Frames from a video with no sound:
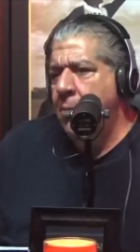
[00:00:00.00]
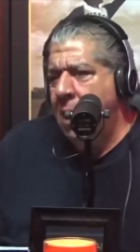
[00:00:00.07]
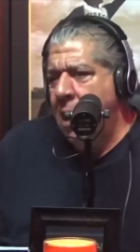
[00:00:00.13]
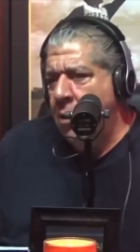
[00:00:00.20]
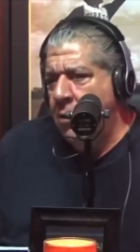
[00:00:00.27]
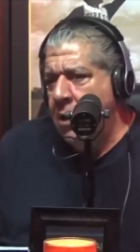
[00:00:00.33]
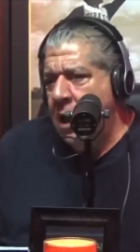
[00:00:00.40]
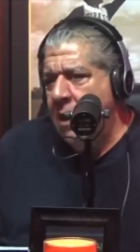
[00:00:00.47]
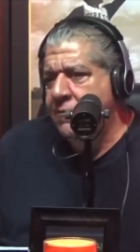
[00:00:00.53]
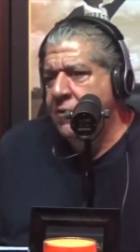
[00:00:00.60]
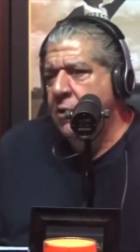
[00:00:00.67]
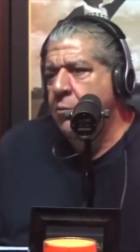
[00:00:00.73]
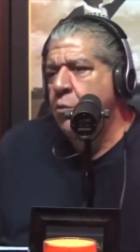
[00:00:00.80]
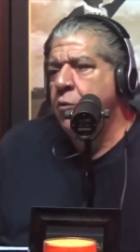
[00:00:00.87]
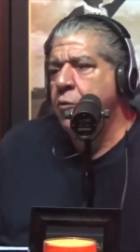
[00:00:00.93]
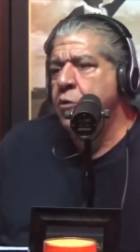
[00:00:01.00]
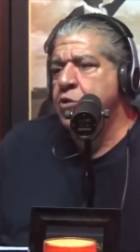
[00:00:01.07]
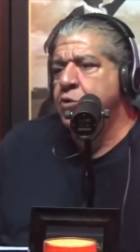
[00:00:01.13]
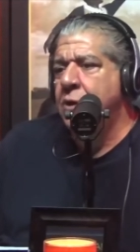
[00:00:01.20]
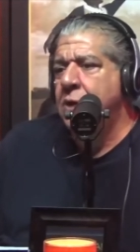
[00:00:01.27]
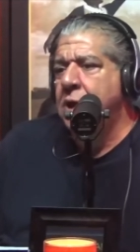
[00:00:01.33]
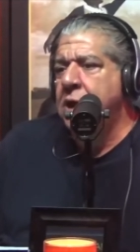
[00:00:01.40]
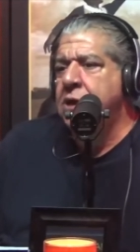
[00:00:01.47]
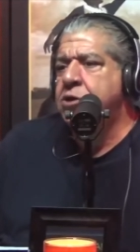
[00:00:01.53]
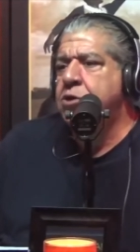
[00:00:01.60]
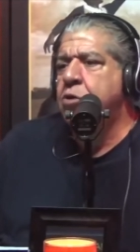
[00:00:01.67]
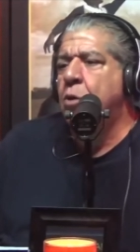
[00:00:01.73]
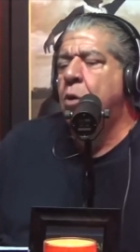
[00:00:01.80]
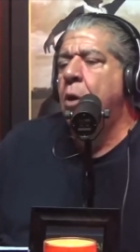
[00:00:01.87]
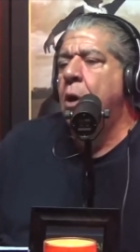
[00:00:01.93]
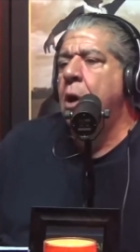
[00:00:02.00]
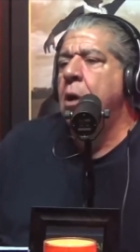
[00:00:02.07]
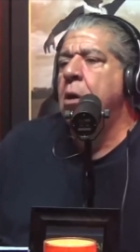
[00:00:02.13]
out after the movie was released? Or? Family